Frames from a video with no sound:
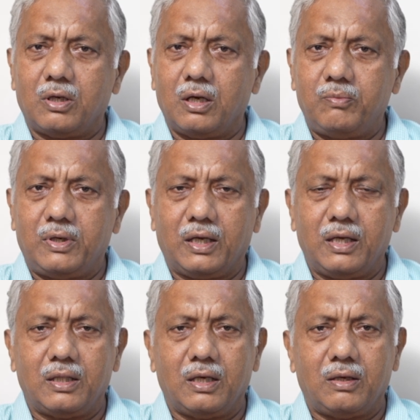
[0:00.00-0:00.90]
I am
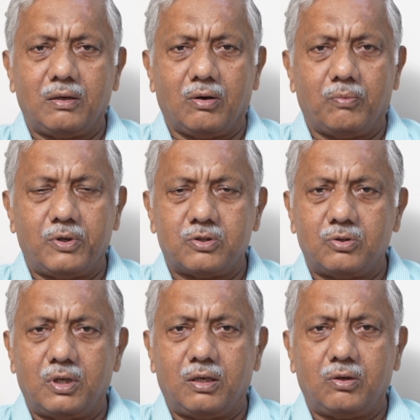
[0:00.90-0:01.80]
taking the
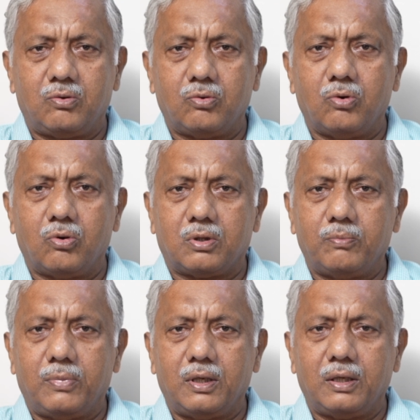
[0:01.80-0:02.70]
opportunity to go to uh,